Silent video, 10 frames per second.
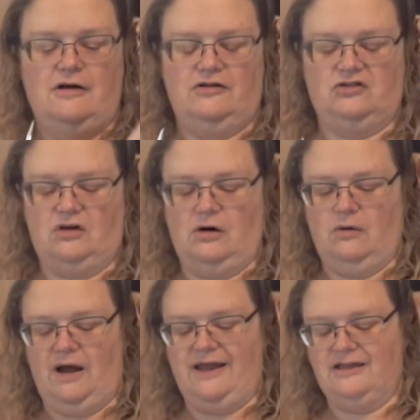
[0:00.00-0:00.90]

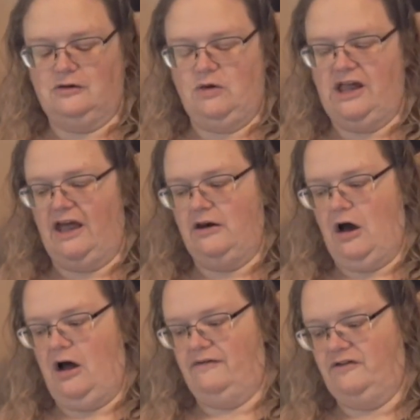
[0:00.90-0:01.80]
So I get the weekend
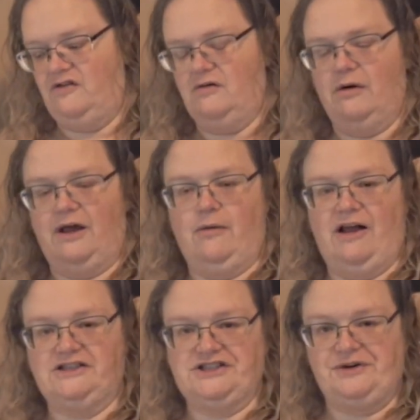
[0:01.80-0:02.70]
off to do what I
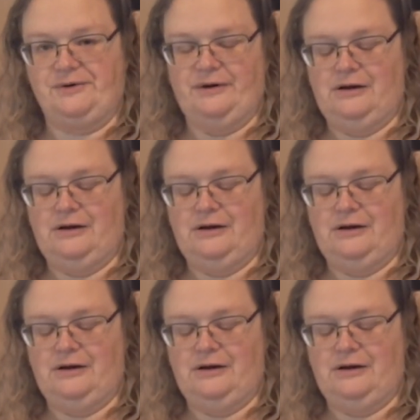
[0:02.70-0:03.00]
want to.